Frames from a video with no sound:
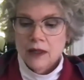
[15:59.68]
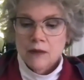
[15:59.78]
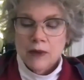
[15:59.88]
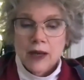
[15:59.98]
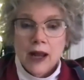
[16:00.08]

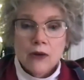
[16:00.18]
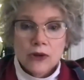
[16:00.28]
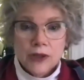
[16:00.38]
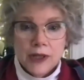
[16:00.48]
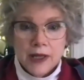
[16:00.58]
But how
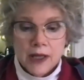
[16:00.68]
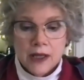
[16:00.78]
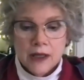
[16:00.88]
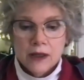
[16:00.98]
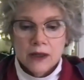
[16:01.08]
could
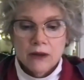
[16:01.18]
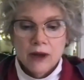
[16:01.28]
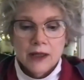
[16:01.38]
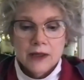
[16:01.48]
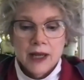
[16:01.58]
he
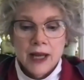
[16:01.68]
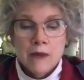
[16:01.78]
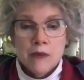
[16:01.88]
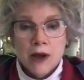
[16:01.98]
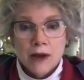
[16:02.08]
correct
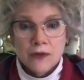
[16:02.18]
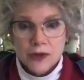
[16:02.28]
Amnon for